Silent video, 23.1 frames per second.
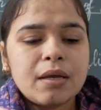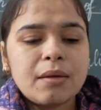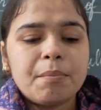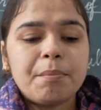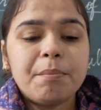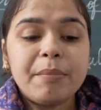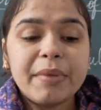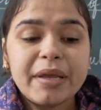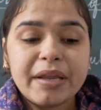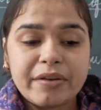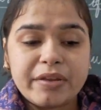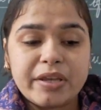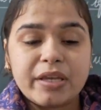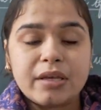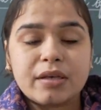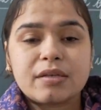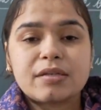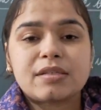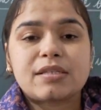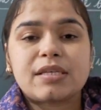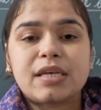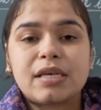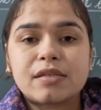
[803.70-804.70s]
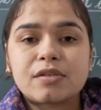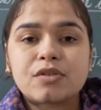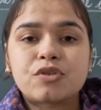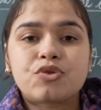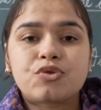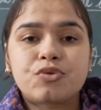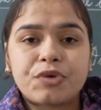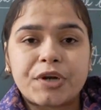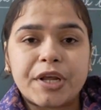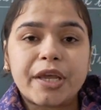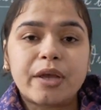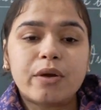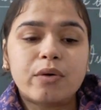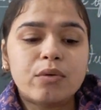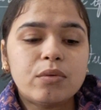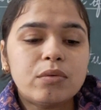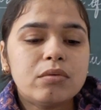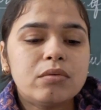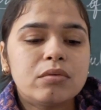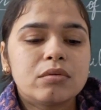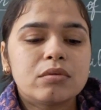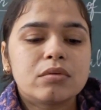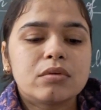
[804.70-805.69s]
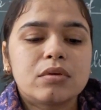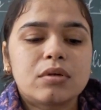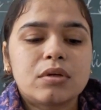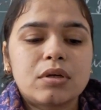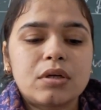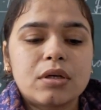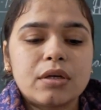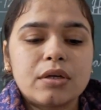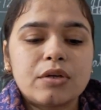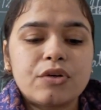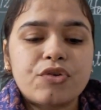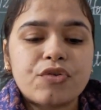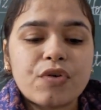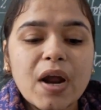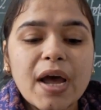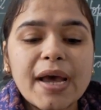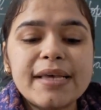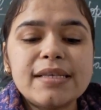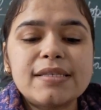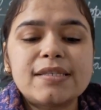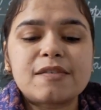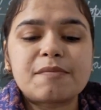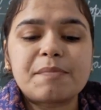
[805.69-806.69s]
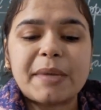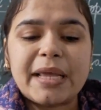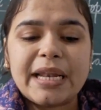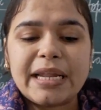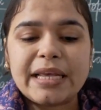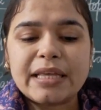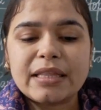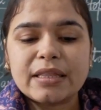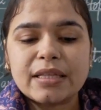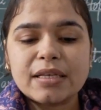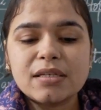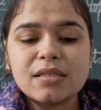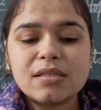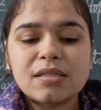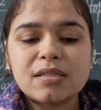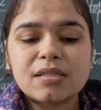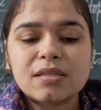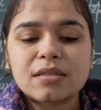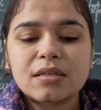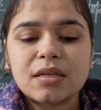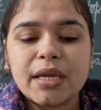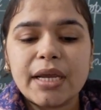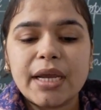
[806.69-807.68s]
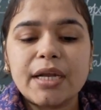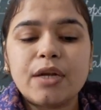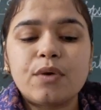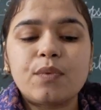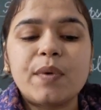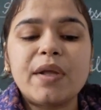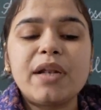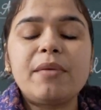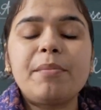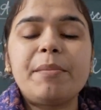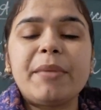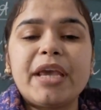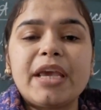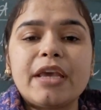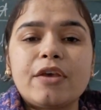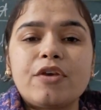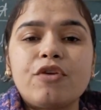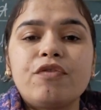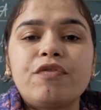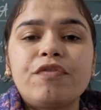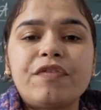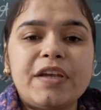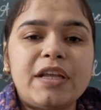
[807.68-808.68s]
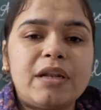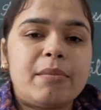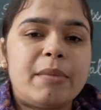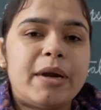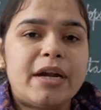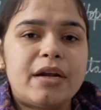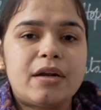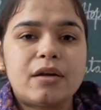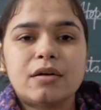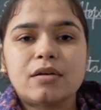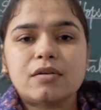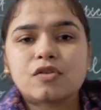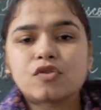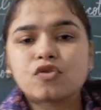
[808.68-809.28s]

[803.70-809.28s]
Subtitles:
Miri says to Tinku, try smelling this, it will make you feel better.